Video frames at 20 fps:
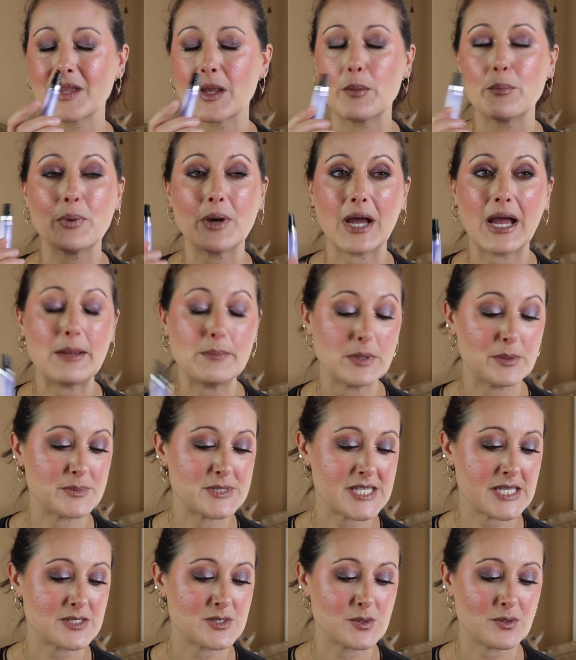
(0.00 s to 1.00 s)
but I'm
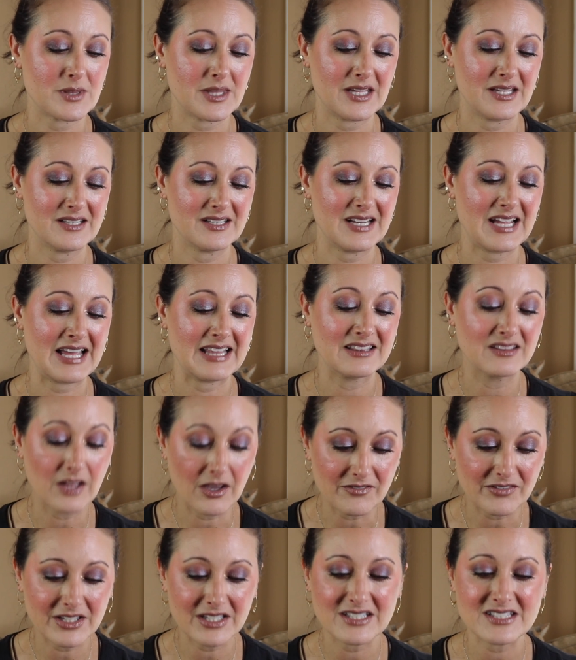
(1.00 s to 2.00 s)
obsessed with it. I
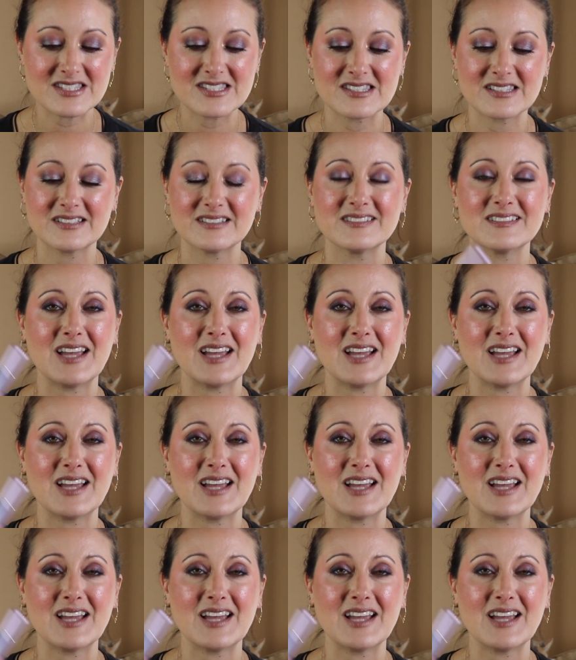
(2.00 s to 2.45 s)
love it.